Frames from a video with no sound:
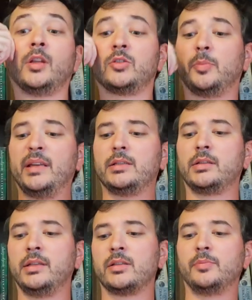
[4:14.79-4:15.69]
So
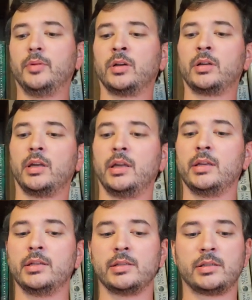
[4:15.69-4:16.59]
basically, this book
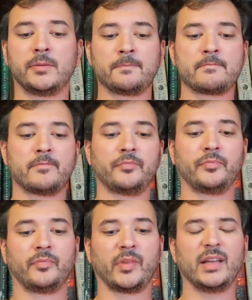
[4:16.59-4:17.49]
is,
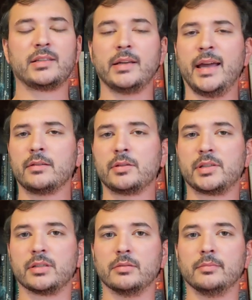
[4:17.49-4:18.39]
it's an
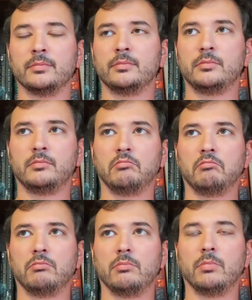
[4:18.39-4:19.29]
exorcism
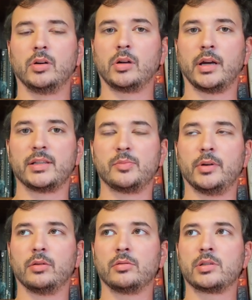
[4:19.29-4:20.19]
book, I
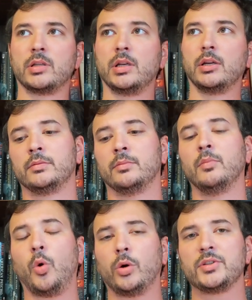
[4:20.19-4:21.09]
suppose.
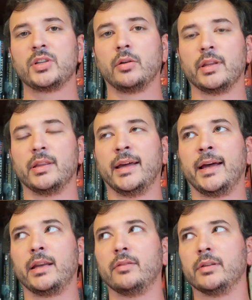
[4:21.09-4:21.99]
More so than
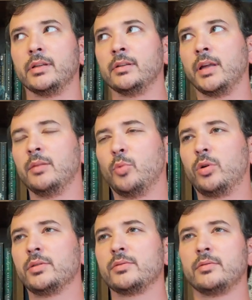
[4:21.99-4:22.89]
that, even, and
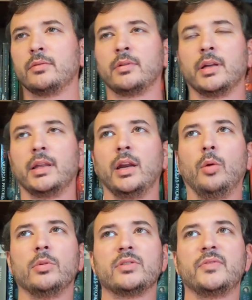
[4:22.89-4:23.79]
more, it
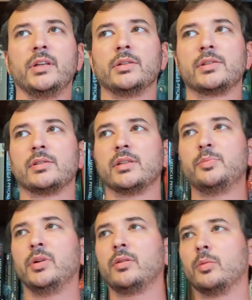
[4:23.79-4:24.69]
almost feels, this
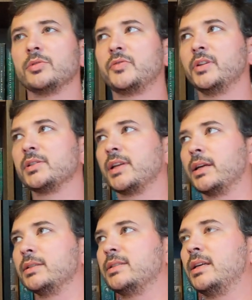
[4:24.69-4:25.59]
book almost feels like
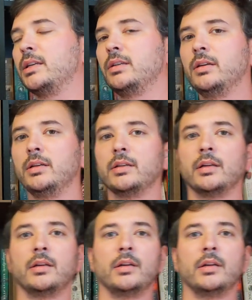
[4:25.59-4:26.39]
a teen,